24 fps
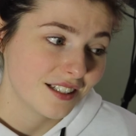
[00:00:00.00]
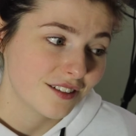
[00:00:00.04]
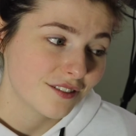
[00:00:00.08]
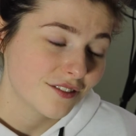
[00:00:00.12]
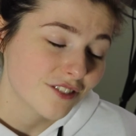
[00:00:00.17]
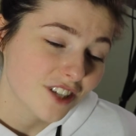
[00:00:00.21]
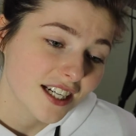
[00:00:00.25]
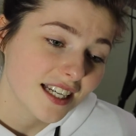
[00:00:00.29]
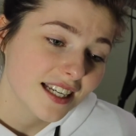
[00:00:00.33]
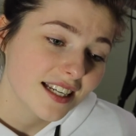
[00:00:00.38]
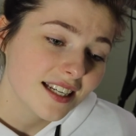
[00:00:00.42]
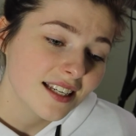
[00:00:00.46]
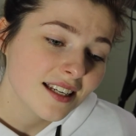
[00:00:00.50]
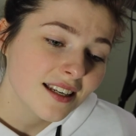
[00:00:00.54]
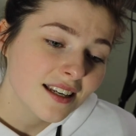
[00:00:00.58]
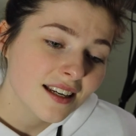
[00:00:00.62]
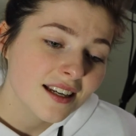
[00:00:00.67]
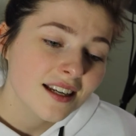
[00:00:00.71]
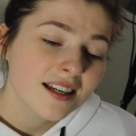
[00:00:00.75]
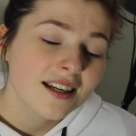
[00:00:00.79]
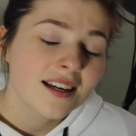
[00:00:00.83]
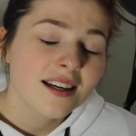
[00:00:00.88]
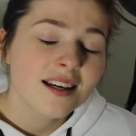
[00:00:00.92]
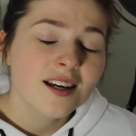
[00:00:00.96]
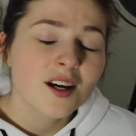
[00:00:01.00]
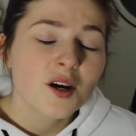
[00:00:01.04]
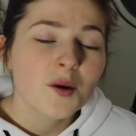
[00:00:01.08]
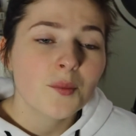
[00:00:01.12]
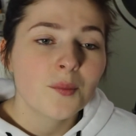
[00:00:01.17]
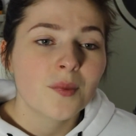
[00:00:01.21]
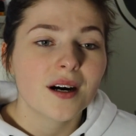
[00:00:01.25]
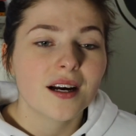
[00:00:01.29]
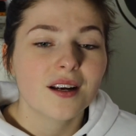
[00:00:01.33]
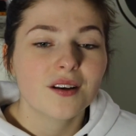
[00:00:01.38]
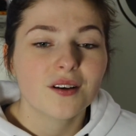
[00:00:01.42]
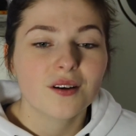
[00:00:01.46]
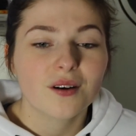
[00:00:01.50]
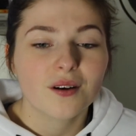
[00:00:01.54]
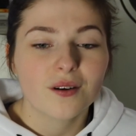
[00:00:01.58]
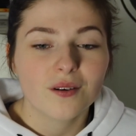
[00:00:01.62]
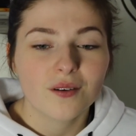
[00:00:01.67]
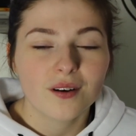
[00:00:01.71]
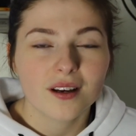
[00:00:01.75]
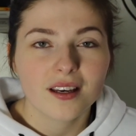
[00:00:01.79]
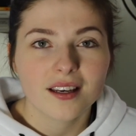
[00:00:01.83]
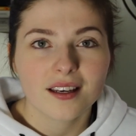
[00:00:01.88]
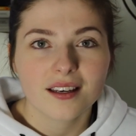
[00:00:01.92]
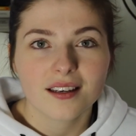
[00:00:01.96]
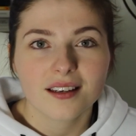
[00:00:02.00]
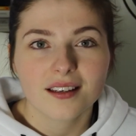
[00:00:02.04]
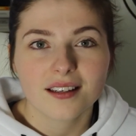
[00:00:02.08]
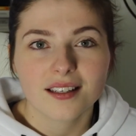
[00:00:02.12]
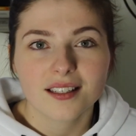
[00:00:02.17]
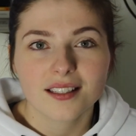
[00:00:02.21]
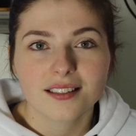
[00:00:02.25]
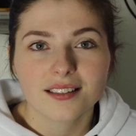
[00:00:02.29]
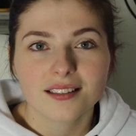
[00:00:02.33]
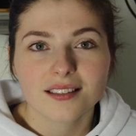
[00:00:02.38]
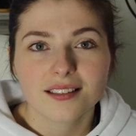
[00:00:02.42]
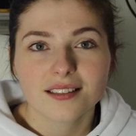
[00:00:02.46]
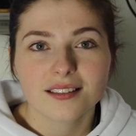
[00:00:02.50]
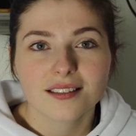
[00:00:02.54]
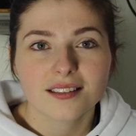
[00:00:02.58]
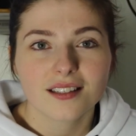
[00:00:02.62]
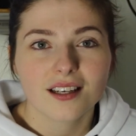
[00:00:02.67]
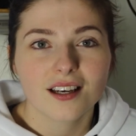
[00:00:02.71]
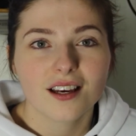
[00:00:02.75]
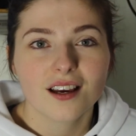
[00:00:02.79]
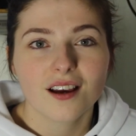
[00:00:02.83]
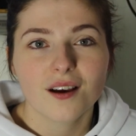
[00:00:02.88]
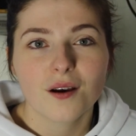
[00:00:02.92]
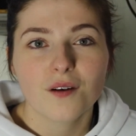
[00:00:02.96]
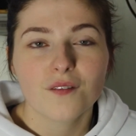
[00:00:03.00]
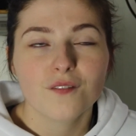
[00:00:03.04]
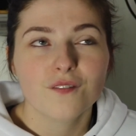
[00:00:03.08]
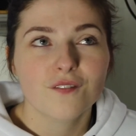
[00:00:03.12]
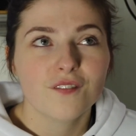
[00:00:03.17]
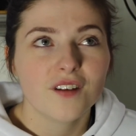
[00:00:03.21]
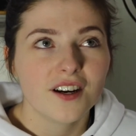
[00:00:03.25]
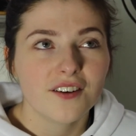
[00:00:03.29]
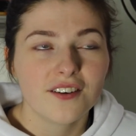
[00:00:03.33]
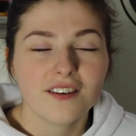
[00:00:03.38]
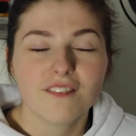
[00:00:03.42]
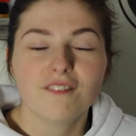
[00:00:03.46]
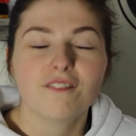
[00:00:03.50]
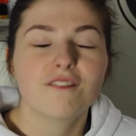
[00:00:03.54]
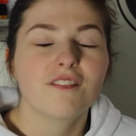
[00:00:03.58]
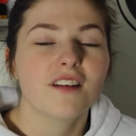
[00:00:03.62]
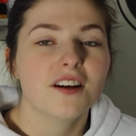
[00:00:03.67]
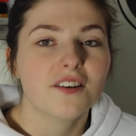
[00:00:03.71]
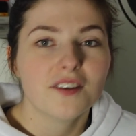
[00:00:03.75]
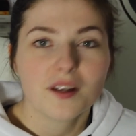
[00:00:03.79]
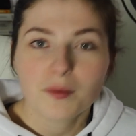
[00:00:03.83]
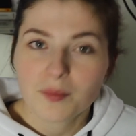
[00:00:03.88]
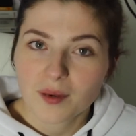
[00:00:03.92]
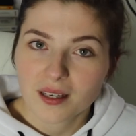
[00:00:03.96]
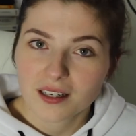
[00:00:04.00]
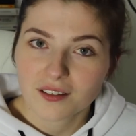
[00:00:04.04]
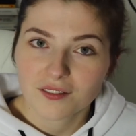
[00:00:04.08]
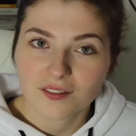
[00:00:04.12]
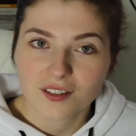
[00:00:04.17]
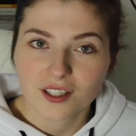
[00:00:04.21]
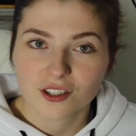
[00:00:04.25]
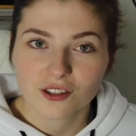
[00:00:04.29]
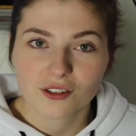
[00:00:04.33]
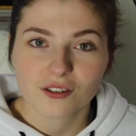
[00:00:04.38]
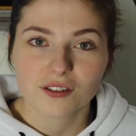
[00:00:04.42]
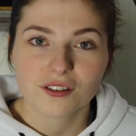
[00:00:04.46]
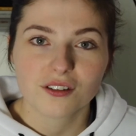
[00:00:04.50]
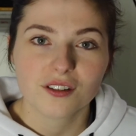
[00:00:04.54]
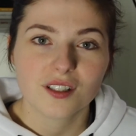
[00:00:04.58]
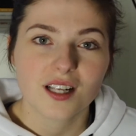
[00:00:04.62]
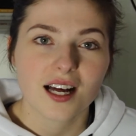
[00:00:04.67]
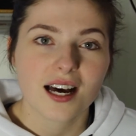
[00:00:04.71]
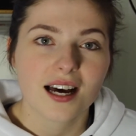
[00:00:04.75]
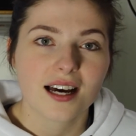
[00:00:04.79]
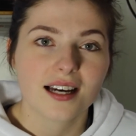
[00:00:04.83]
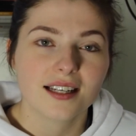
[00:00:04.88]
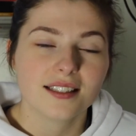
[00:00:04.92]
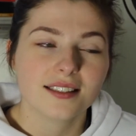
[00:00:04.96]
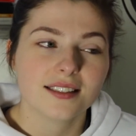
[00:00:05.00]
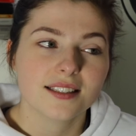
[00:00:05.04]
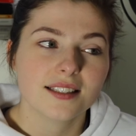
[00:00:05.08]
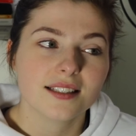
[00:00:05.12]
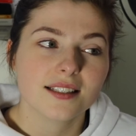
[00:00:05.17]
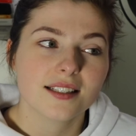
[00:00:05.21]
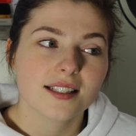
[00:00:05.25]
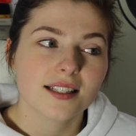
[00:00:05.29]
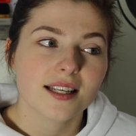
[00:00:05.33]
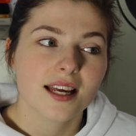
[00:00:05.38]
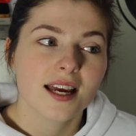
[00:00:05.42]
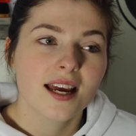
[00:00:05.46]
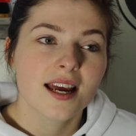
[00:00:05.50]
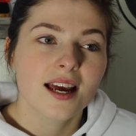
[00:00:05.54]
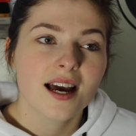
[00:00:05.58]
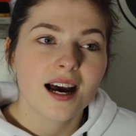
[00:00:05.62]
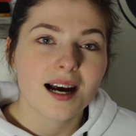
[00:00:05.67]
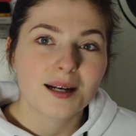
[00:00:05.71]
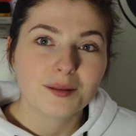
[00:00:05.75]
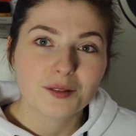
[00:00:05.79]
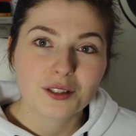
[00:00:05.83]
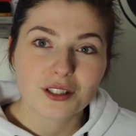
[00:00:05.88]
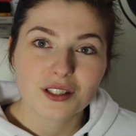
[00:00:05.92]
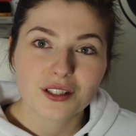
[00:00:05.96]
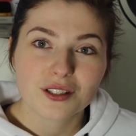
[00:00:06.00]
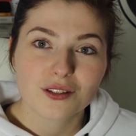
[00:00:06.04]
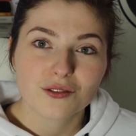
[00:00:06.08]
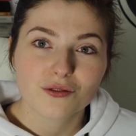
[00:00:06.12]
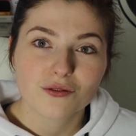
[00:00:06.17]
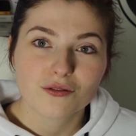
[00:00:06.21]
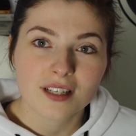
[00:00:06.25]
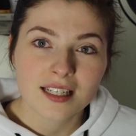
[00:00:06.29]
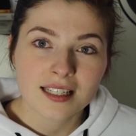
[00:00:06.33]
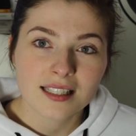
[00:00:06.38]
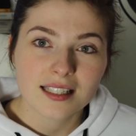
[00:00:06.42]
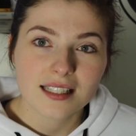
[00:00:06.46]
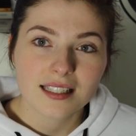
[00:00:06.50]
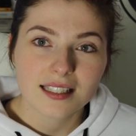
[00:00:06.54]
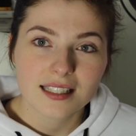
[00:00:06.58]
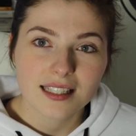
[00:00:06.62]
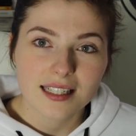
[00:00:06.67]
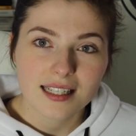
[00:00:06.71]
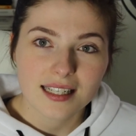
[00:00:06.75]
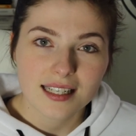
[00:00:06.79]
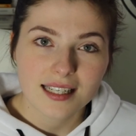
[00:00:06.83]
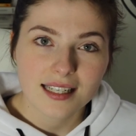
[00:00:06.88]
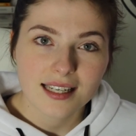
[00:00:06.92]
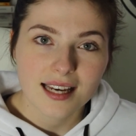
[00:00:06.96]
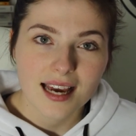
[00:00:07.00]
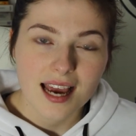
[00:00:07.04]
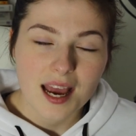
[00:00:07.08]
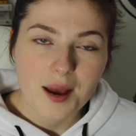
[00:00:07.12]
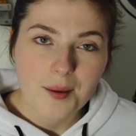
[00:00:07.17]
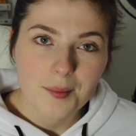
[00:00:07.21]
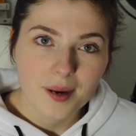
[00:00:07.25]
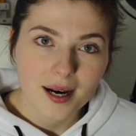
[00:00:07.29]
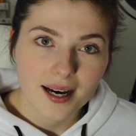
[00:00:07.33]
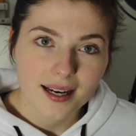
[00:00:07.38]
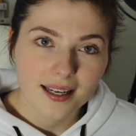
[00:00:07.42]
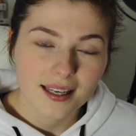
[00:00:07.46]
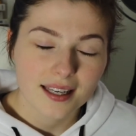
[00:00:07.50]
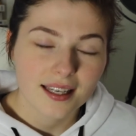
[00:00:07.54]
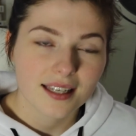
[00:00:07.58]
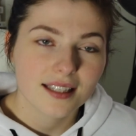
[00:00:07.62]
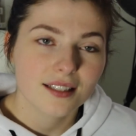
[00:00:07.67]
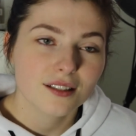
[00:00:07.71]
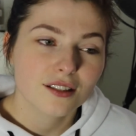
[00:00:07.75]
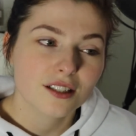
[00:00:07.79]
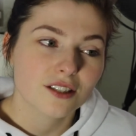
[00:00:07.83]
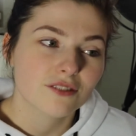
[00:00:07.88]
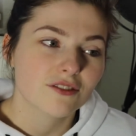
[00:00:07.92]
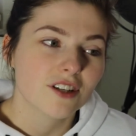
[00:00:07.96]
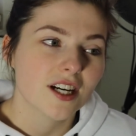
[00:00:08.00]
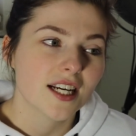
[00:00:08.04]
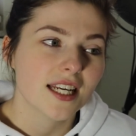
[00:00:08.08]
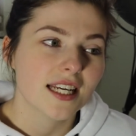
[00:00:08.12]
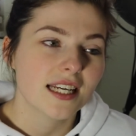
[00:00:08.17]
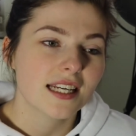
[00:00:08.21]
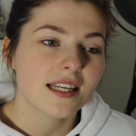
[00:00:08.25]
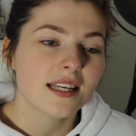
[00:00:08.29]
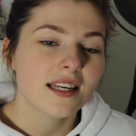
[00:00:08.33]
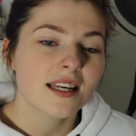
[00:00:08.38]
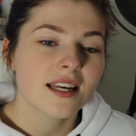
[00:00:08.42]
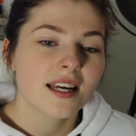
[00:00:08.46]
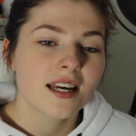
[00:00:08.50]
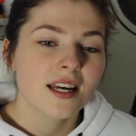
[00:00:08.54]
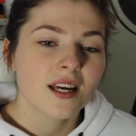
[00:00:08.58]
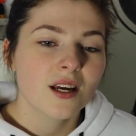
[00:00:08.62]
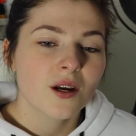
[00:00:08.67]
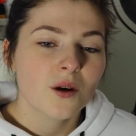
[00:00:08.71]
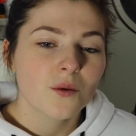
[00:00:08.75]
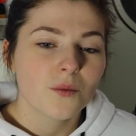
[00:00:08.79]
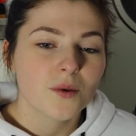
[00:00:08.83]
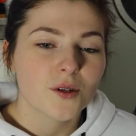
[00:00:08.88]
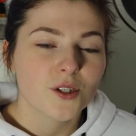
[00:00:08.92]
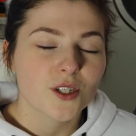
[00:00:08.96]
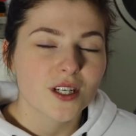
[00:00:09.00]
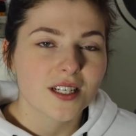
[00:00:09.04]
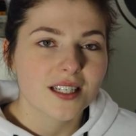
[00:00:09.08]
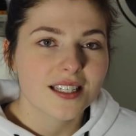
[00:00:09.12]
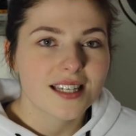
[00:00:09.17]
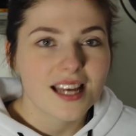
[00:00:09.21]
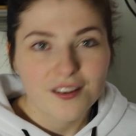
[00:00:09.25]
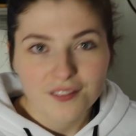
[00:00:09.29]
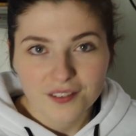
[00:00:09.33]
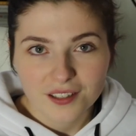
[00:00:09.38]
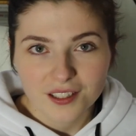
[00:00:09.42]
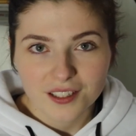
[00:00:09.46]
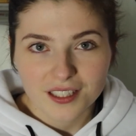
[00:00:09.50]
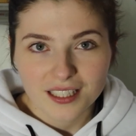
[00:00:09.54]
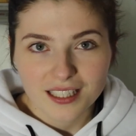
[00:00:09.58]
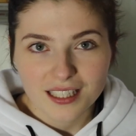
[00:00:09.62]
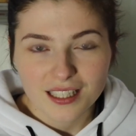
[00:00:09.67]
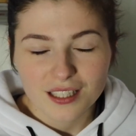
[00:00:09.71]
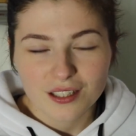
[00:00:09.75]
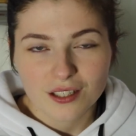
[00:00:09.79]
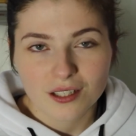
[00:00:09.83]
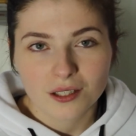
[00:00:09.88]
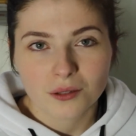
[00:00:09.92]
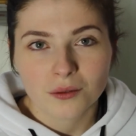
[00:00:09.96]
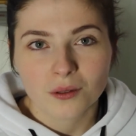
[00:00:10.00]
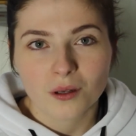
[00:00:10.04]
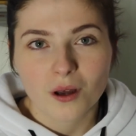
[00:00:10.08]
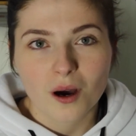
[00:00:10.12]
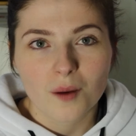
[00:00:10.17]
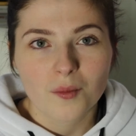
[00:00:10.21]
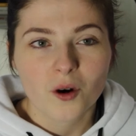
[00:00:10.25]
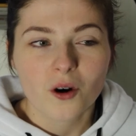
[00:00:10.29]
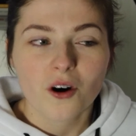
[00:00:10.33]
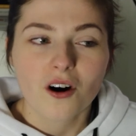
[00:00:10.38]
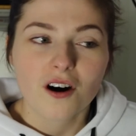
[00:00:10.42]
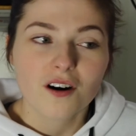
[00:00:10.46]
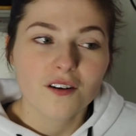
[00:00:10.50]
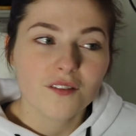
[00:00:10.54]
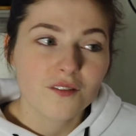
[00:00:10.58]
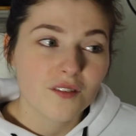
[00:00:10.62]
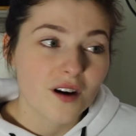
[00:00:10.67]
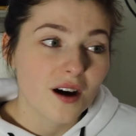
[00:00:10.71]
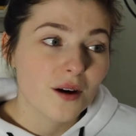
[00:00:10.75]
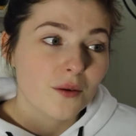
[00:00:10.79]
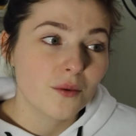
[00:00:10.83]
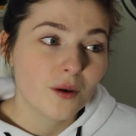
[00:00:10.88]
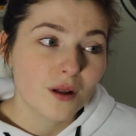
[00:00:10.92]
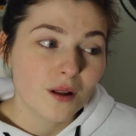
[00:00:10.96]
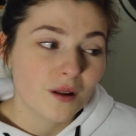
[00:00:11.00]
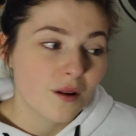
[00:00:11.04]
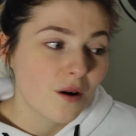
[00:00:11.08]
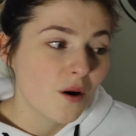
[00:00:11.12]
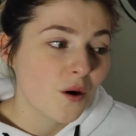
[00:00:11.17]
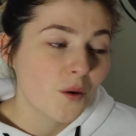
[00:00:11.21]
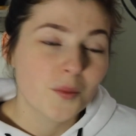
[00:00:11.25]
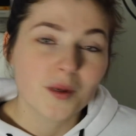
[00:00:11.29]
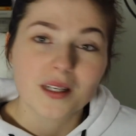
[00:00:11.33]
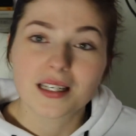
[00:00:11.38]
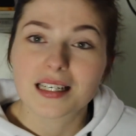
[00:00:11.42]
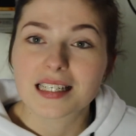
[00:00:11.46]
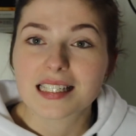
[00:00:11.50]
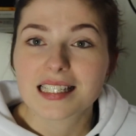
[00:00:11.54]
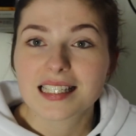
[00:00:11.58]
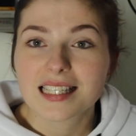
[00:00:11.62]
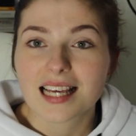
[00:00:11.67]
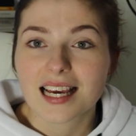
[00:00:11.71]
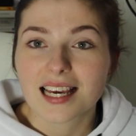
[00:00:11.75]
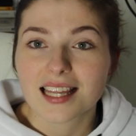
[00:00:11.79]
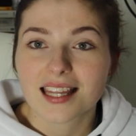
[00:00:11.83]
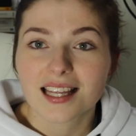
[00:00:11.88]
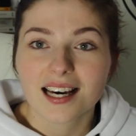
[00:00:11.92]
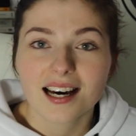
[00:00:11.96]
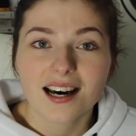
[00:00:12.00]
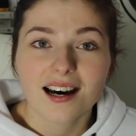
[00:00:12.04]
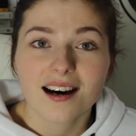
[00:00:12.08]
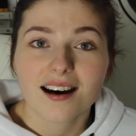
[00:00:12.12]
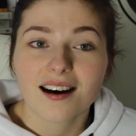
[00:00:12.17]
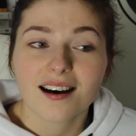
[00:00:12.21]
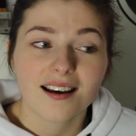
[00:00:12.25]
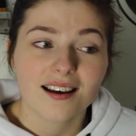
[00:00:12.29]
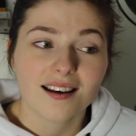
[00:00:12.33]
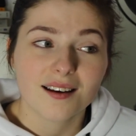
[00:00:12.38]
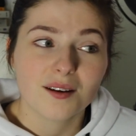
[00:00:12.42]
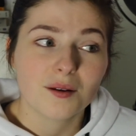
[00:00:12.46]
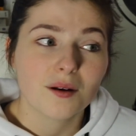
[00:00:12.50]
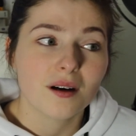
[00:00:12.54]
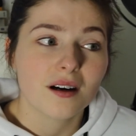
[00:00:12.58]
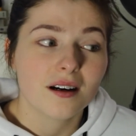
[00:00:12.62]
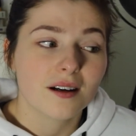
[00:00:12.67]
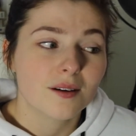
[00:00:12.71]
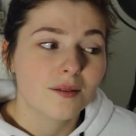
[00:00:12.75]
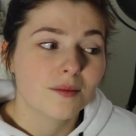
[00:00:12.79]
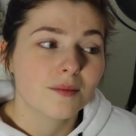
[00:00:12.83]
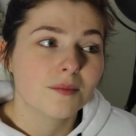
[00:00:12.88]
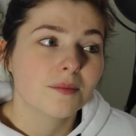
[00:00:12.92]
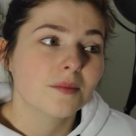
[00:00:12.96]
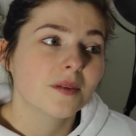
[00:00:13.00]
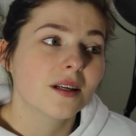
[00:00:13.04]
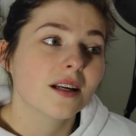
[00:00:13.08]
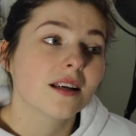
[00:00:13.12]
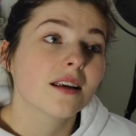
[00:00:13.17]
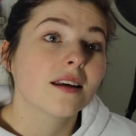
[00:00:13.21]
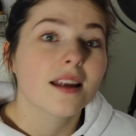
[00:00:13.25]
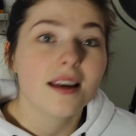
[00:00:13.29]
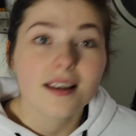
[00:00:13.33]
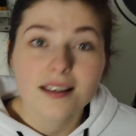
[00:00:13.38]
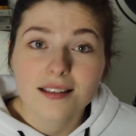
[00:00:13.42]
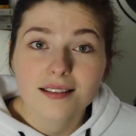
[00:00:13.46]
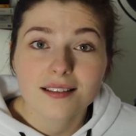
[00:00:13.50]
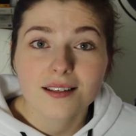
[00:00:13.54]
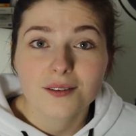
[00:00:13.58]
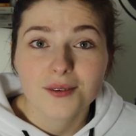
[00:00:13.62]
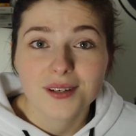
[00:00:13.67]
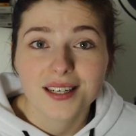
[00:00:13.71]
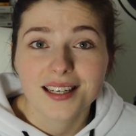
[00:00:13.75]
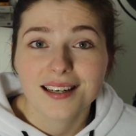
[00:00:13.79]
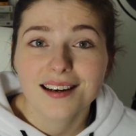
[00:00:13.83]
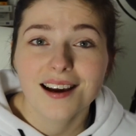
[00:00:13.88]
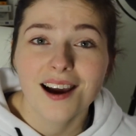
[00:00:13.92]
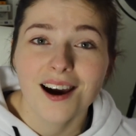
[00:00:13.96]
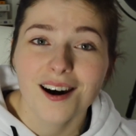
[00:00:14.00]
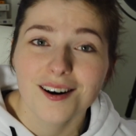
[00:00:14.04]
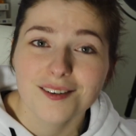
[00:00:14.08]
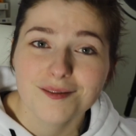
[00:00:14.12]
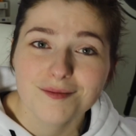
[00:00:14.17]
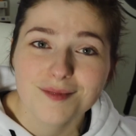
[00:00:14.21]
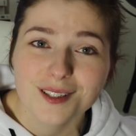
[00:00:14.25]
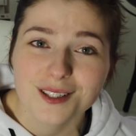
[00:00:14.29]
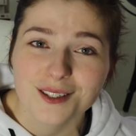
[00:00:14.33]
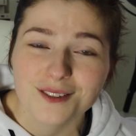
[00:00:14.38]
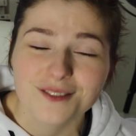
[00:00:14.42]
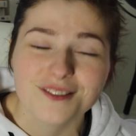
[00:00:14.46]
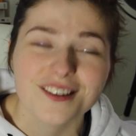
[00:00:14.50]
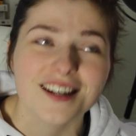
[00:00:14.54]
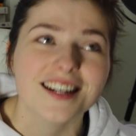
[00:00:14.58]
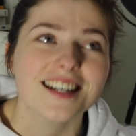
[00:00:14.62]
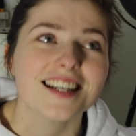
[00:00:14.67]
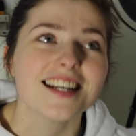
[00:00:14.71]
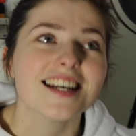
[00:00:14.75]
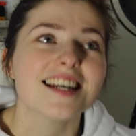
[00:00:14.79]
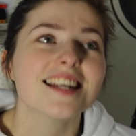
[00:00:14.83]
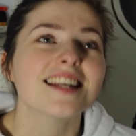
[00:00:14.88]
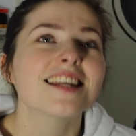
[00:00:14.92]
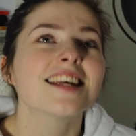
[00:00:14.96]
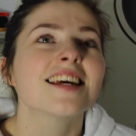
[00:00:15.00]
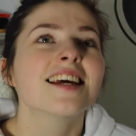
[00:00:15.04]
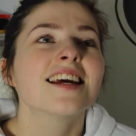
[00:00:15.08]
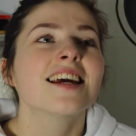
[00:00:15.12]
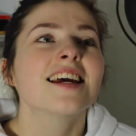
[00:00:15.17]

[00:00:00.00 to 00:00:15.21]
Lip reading: of running, but I know it is very beneficial, and I'm just recently getting back into running, which I definitely need to do a lot more of. I will openly say that I am lazy when it comes to running,